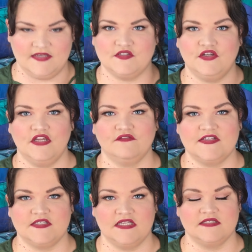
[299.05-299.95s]
It's only a
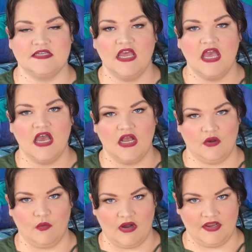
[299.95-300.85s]
recent
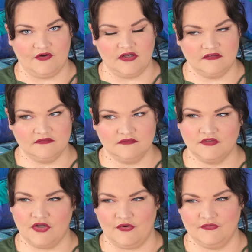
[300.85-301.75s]
acquirer.
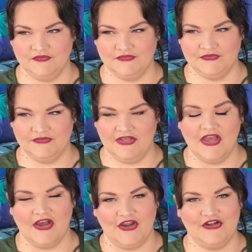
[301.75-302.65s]
No,
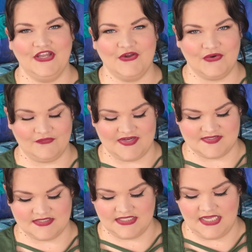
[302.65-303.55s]
I only got it
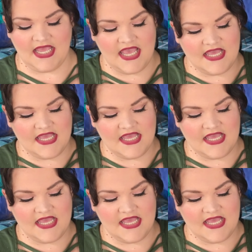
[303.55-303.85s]
recently.